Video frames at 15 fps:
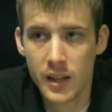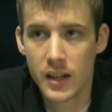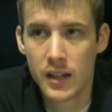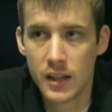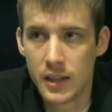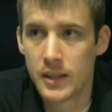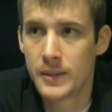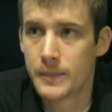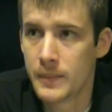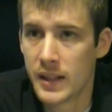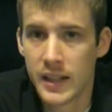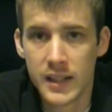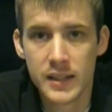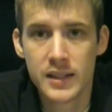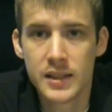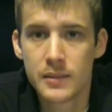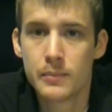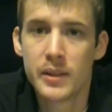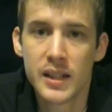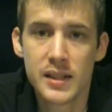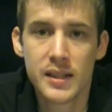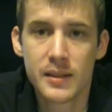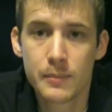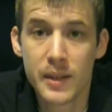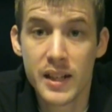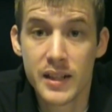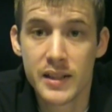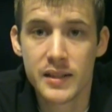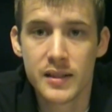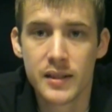and some basic
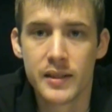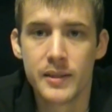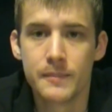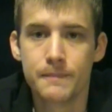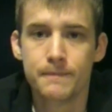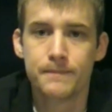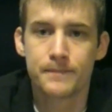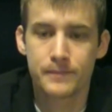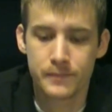maintenance on them.